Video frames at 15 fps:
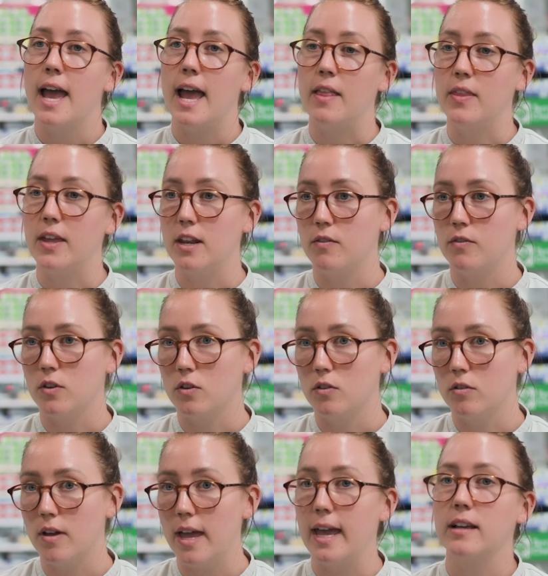and then if
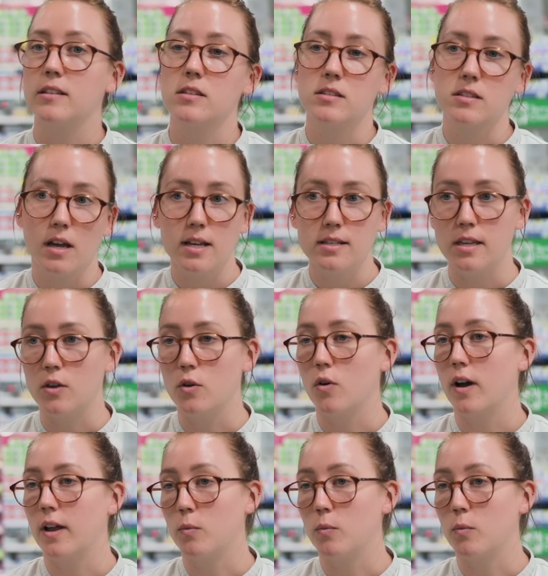you're exercising or